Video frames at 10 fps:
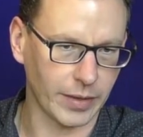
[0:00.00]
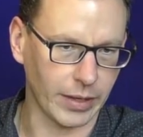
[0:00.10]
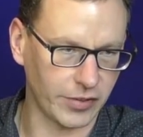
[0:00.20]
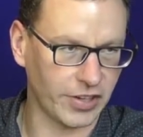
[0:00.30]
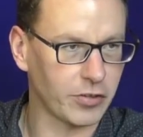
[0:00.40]

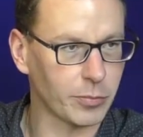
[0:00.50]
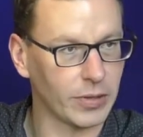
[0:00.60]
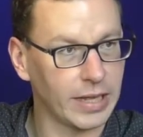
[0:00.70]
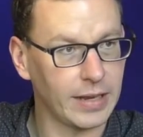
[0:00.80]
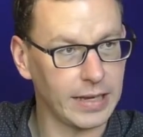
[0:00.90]
accessible
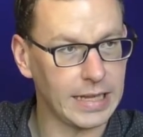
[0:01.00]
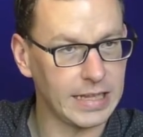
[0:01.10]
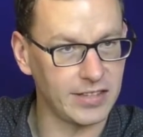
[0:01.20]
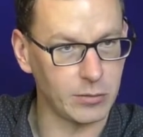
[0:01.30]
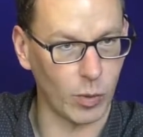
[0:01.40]
in an
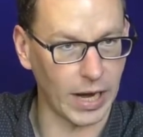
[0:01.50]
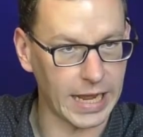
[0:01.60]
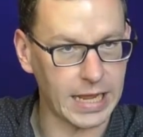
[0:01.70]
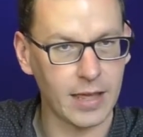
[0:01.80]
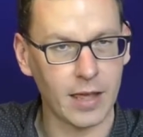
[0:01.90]
easy
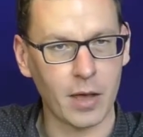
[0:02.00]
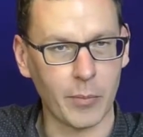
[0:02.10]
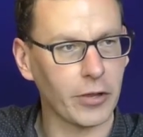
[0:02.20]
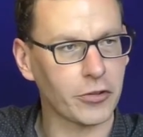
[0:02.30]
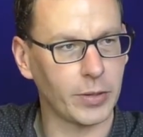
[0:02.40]
way,
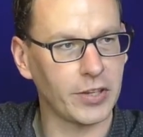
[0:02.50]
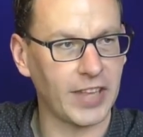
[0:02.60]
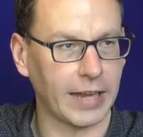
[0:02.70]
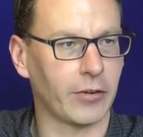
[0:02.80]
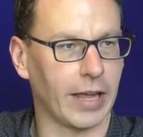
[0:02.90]
but also in a
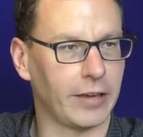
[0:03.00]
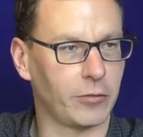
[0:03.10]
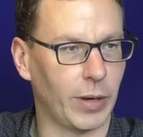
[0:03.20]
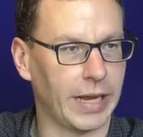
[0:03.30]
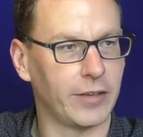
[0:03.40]

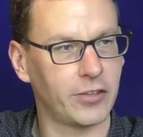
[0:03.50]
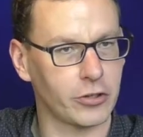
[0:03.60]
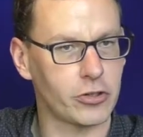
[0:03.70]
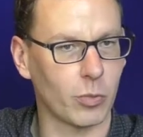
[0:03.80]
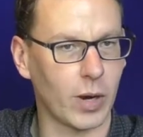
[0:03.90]
standardized way, in
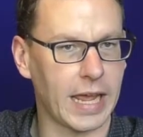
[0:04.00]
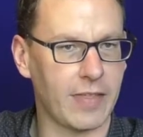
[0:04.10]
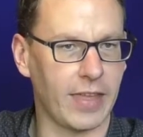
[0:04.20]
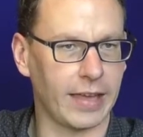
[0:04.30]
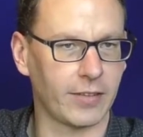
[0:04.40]
such a way
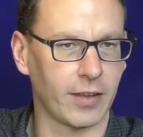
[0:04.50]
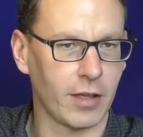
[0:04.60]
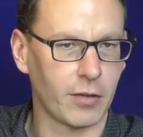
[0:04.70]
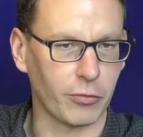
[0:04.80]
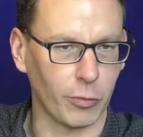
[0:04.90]
that,
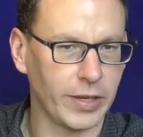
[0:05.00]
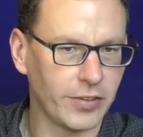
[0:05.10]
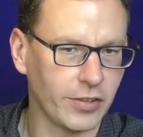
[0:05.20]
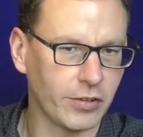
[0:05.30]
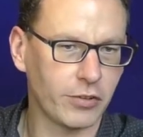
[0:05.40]
for
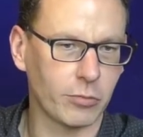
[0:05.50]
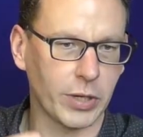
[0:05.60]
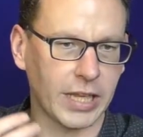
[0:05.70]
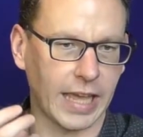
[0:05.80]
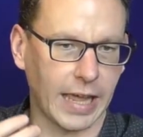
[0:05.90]
instance,
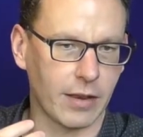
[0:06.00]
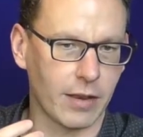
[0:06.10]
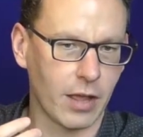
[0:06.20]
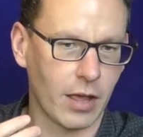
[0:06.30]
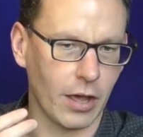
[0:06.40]
we can
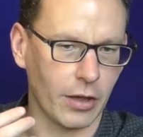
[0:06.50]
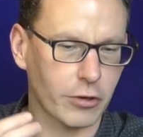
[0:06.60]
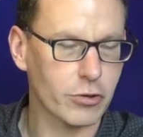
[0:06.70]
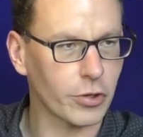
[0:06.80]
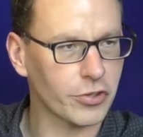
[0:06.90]

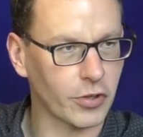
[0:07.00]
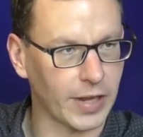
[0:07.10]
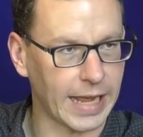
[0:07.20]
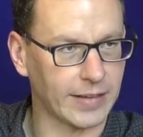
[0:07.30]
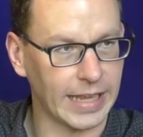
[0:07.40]

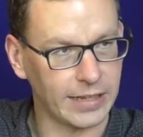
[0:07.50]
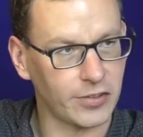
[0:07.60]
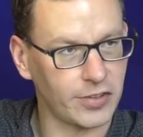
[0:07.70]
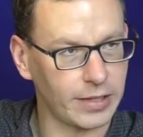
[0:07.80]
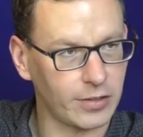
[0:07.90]
cross-connect data
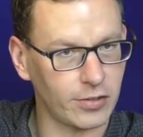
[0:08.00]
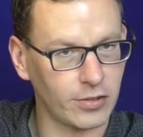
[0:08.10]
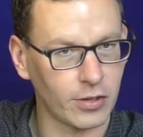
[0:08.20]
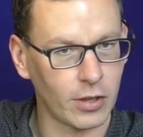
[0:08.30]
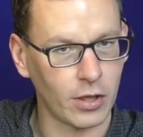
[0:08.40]
sets